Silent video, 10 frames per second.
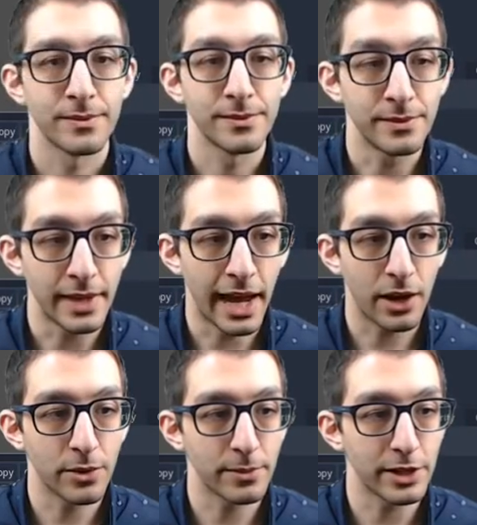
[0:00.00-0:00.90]
Now,
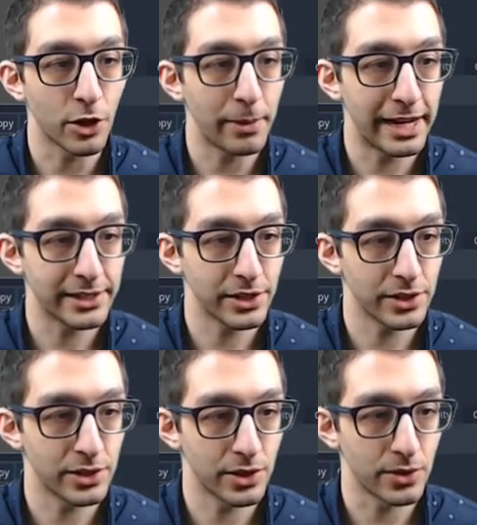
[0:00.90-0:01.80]
when we go back to
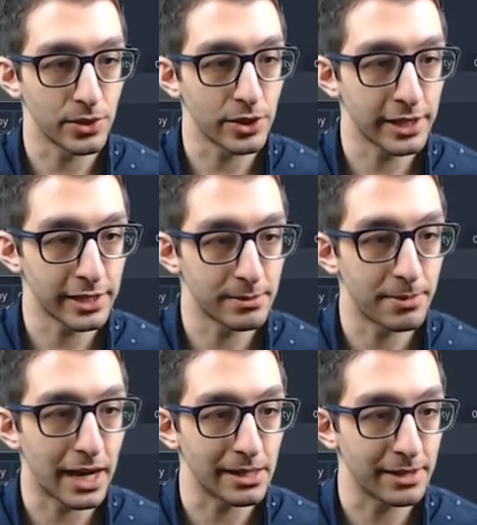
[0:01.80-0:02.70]
Godot, look at this
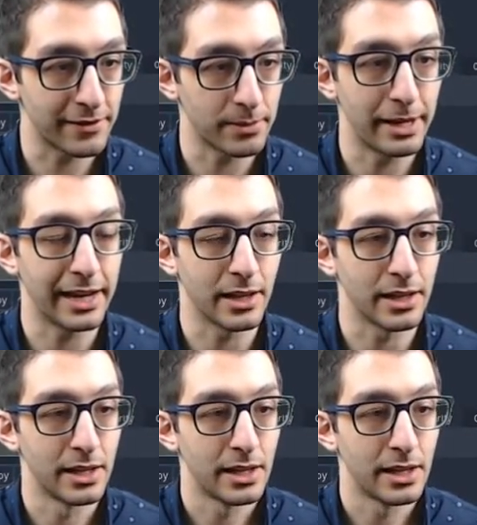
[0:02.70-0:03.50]
bottom left panel.